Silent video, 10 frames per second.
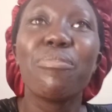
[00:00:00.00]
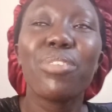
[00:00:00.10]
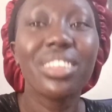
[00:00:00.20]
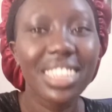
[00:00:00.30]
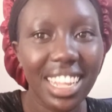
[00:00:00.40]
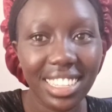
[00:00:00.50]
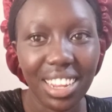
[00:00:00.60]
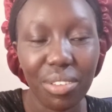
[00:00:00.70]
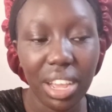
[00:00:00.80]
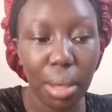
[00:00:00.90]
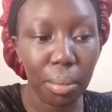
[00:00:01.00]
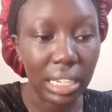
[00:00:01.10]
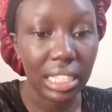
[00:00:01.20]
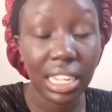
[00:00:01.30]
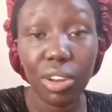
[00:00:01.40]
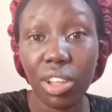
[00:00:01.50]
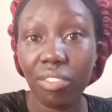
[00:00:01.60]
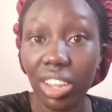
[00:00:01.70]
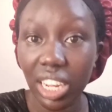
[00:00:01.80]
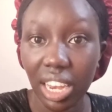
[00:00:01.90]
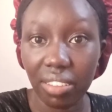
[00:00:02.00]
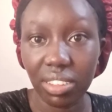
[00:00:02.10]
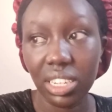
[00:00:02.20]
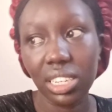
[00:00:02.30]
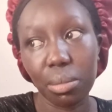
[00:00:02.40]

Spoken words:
Most days I'd wake up at 10 or even 11.